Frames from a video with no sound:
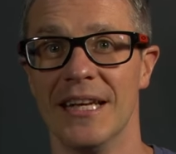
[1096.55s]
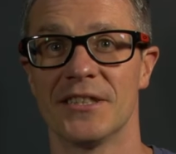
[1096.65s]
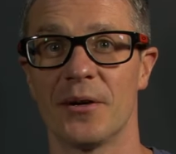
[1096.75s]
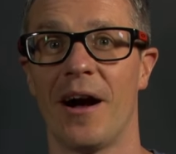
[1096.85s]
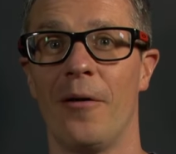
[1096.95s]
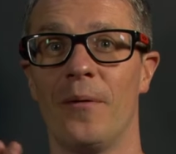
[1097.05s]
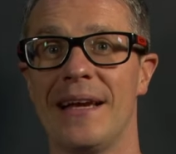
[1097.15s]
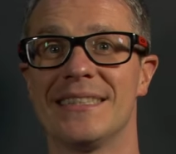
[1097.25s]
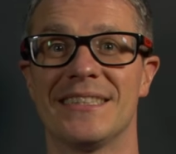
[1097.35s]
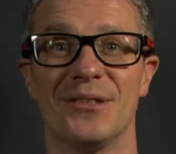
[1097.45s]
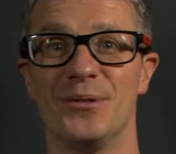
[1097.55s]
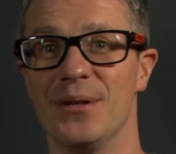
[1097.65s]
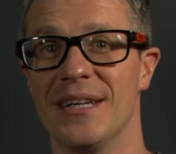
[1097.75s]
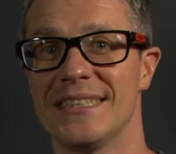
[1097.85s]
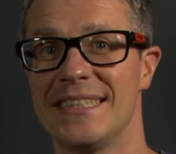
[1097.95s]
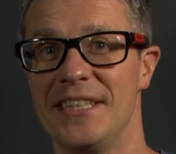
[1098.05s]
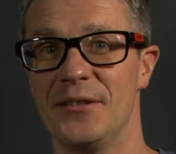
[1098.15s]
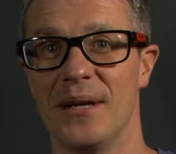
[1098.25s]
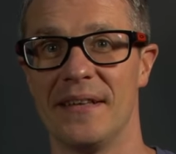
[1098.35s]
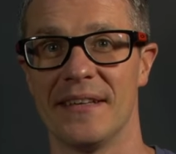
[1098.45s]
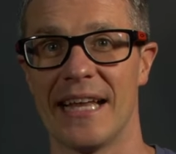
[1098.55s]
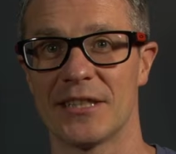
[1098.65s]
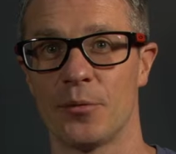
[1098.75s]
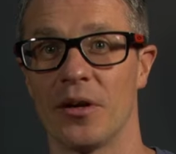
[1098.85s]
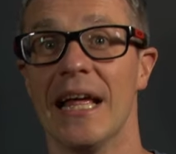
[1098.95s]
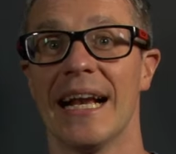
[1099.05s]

So can't wait to see you in the next one.